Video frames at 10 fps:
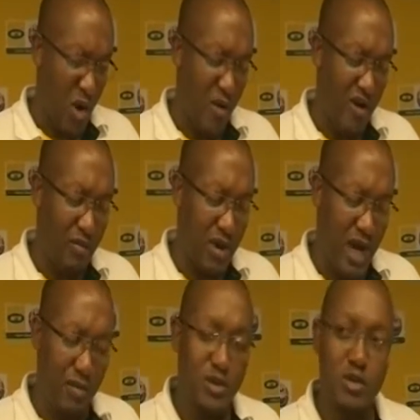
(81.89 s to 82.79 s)
we have been
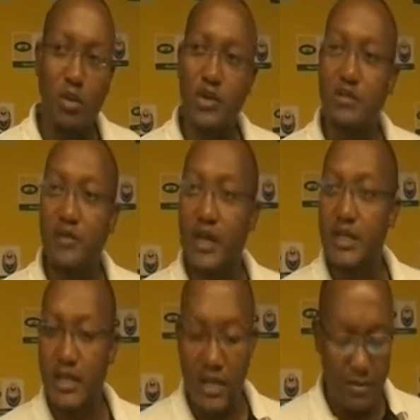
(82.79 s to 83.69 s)
able to
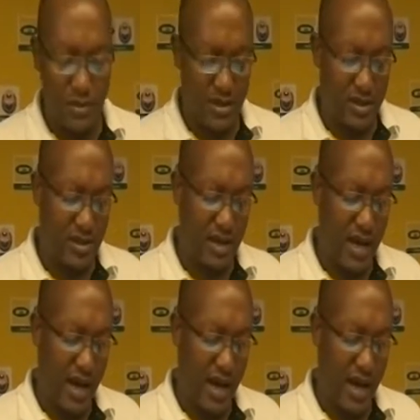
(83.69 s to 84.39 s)
motivate teams